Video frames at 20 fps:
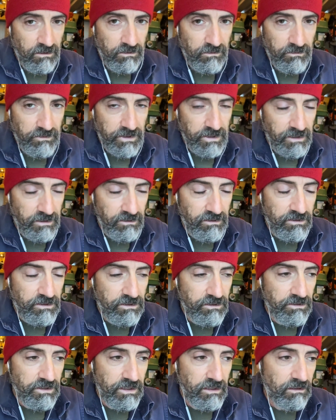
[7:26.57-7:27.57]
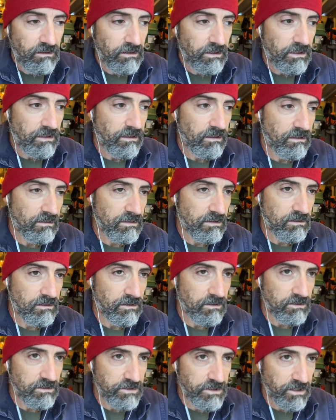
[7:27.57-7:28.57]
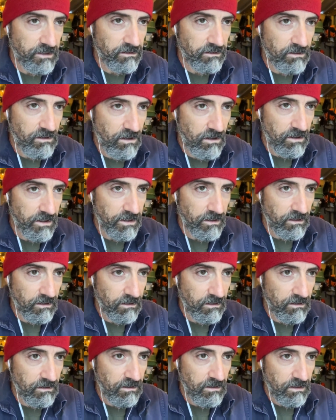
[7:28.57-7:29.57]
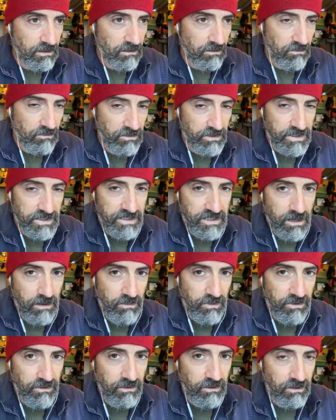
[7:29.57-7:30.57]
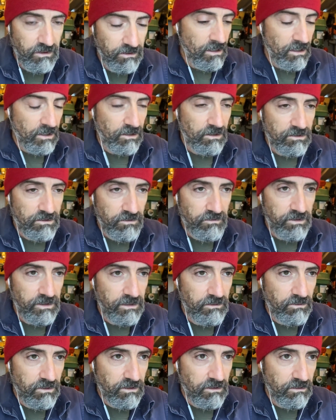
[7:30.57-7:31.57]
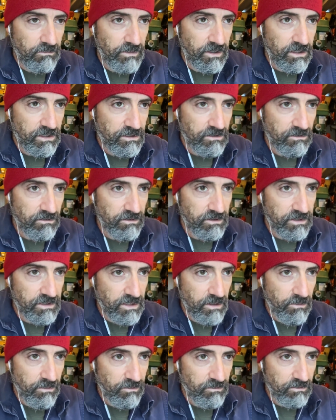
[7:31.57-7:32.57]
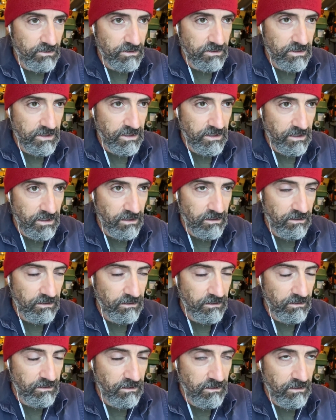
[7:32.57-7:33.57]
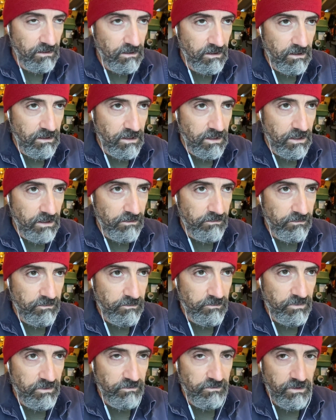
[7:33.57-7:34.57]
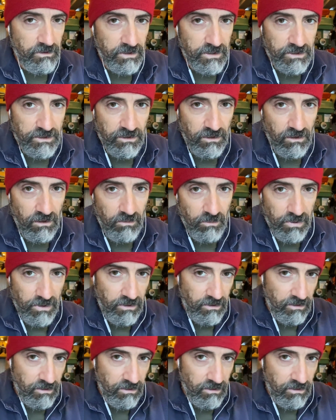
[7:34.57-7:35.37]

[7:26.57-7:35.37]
redid the string line so I could check the height or the depth, because I really wanted to make sure the depth was there from the very top